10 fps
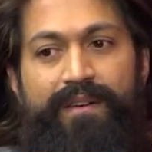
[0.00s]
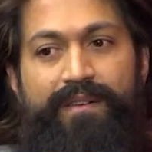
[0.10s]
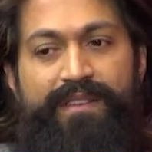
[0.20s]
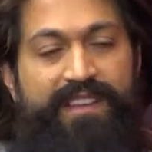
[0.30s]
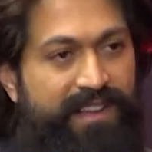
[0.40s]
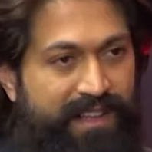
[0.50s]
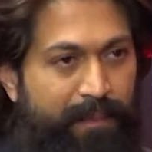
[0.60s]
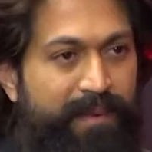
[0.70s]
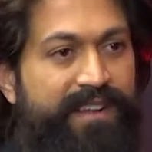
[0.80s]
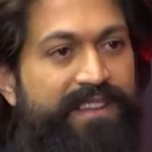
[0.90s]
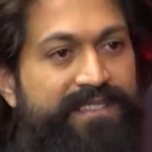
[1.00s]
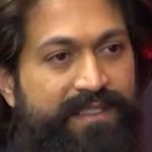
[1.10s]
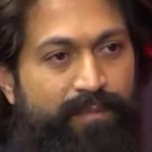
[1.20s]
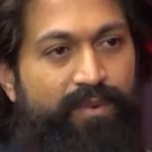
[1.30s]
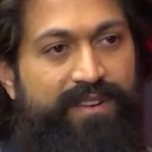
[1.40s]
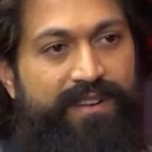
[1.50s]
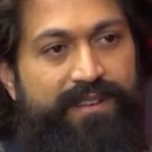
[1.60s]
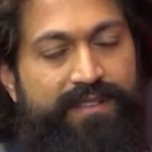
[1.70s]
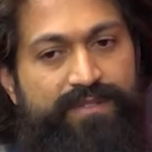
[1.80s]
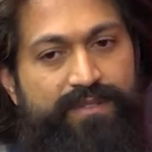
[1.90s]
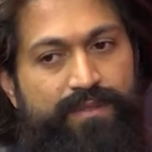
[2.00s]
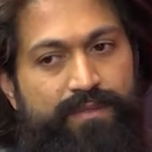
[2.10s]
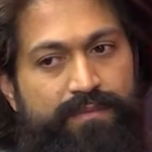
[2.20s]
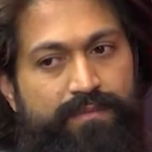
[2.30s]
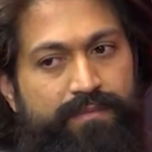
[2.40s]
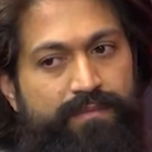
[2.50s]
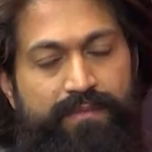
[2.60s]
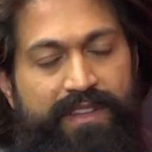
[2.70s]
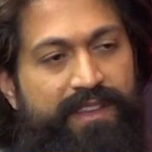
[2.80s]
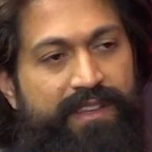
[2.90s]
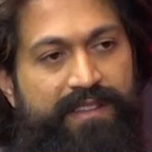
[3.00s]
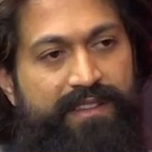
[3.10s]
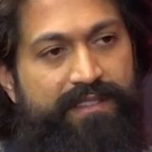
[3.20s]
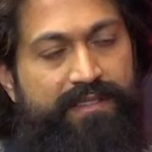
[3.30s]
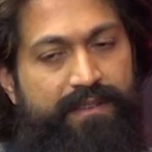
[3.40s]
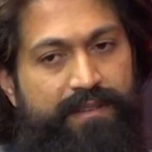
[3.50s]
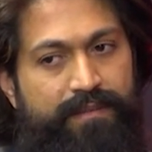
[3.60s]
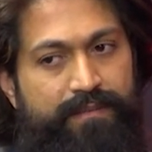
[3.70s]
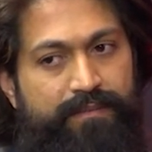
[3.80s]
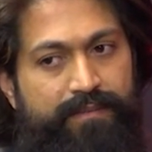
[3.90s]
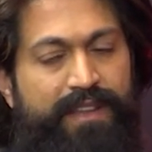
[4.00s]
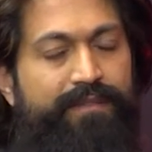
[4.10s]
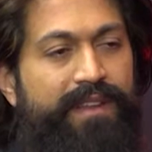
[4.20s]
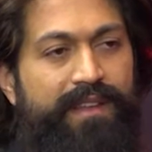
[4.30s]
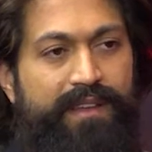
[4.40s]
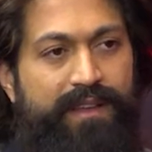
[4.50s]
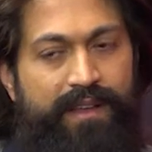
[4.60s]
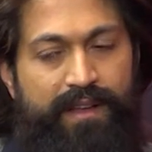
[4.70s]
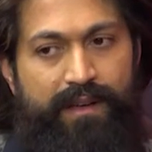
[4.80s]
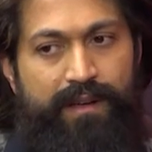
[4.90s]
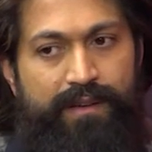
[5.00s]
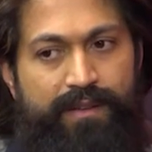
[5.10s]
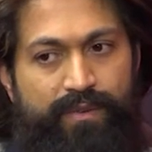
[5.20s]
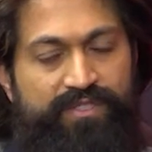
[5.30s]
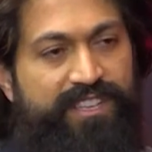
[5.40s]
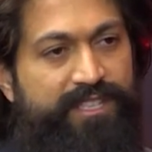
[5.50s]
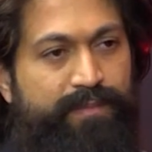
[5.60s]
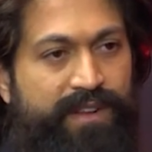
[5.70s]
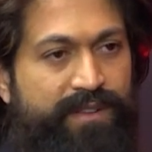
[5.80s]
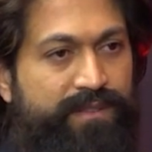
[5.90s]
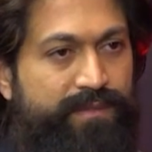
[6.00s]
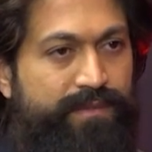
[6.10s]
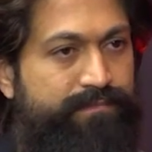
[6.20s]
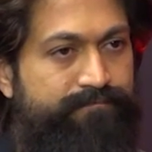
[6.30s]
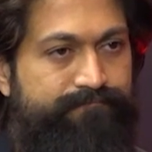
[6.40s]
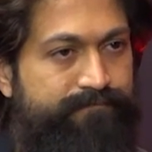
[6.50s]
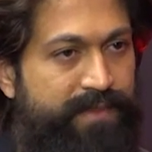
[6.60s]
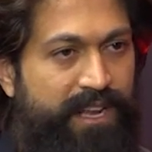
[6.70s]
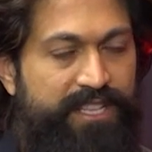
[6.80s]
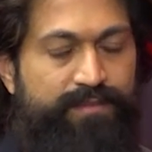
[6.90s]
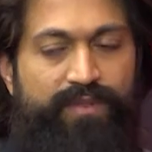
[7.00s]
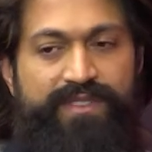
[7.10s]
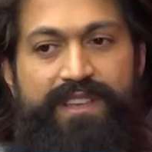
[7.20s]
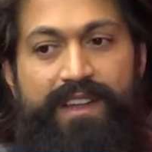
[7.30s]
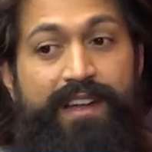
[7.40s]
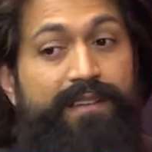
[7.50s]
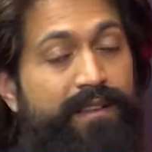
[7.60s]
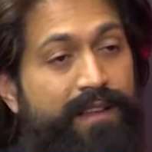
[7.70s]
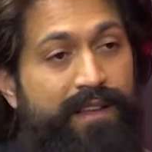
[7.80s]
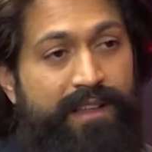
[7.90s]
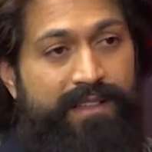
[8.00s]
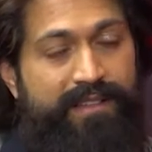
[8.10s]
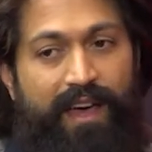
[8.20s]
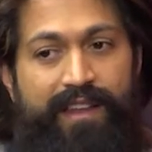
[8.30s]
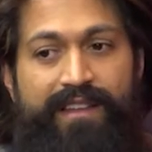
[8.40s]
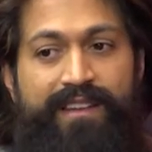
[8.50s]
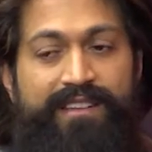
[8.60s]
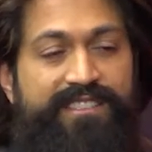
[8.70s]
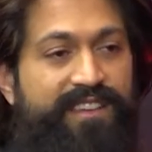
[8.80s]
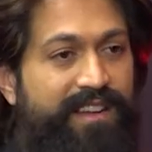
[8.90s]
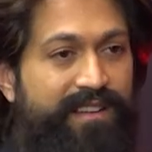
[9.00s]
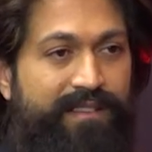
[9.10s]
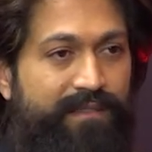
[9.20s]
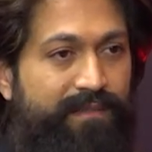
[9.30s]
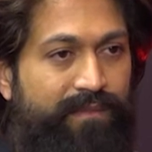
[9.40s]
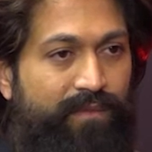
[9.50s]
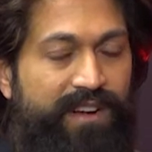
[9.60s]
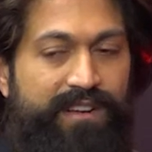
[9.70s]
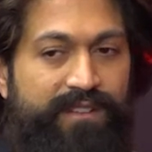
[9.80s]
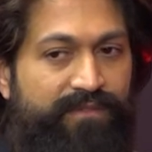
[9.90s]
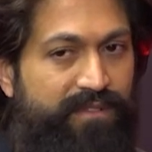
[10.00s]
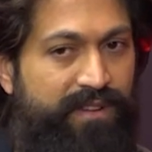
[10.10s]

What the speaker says: he had come and he had supported. So very very very huge respect to Rajamouli sir, and Tarak and Charan, wonderful